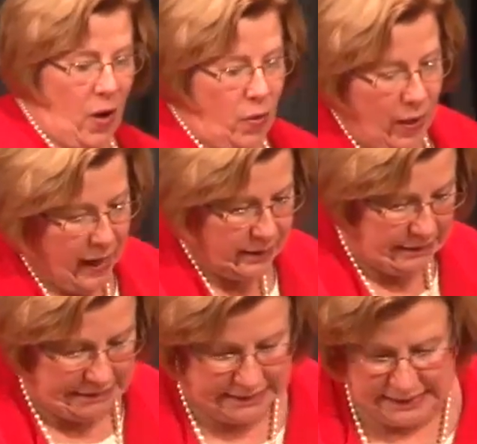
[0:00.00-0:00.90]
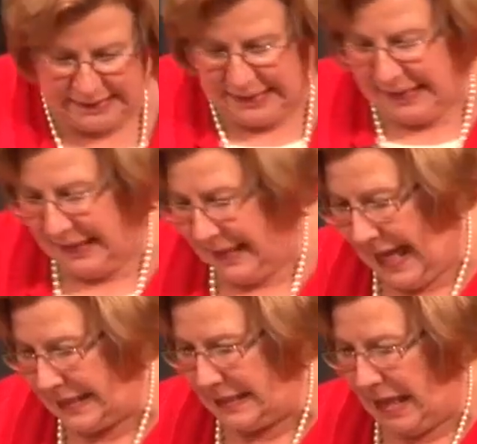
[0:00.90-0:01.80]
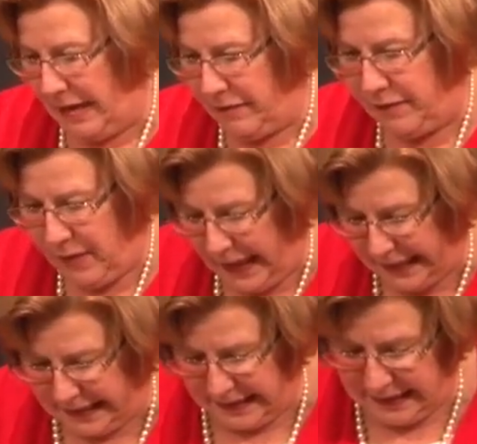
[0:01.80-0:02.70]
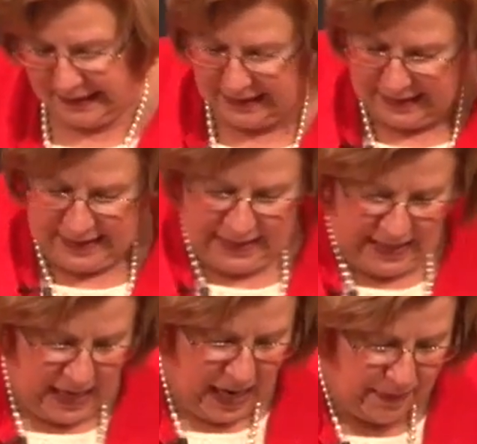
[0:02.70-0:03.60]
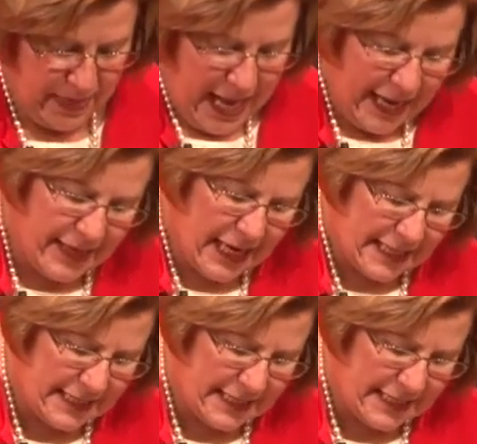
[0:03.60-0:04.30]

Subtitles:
oh well, that's life, right? And then I